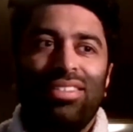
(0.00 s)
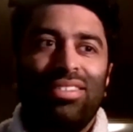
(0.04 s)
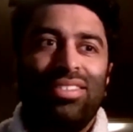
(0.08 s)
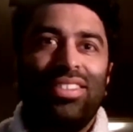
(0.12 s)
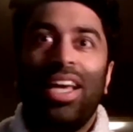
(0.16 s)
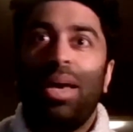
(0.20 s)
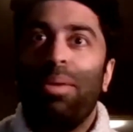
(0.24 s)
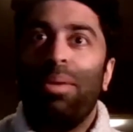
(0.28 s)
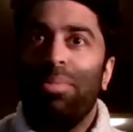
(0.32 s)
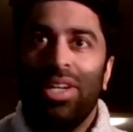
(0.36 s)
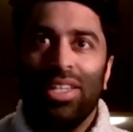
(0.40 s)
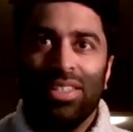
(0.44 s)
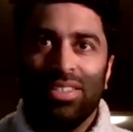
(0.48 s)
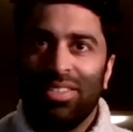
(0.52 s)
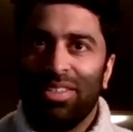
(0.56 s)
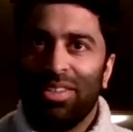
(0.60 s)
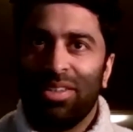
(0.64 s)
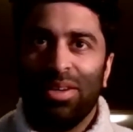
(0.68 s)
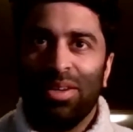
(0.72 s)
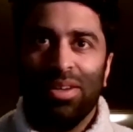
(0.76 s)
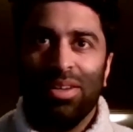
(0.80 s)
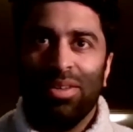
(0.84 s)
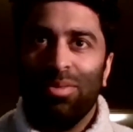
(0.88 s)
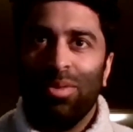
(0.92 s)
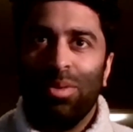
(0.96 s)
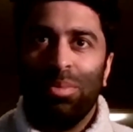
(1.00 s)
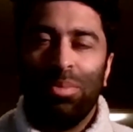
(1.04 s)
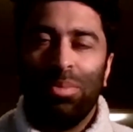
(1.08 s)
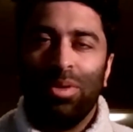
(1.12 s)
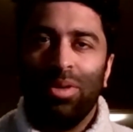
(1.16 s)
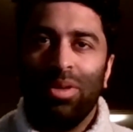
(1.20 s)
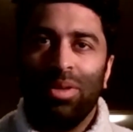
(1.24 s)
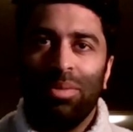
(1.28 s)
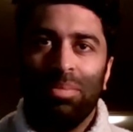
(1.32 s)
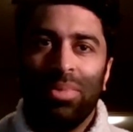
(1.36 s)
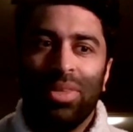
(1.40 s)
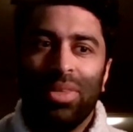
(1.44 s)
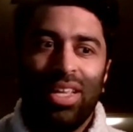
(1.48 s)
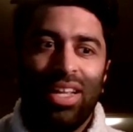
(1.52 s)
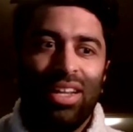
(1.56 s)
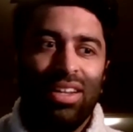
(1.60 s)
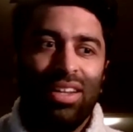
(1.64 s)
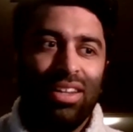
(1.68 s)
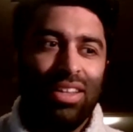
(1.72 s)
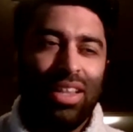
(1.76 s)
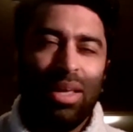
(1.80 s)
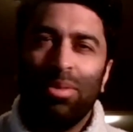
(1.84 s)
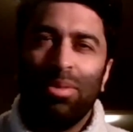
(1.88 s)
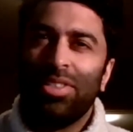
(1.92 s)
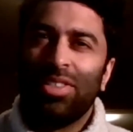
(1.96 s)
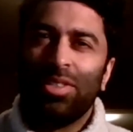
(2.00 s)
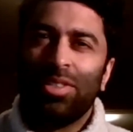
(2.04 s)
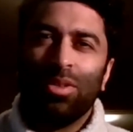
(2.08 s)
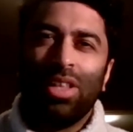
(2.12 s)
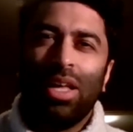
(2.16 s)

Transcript: 10 minutes to go at one point, but then there was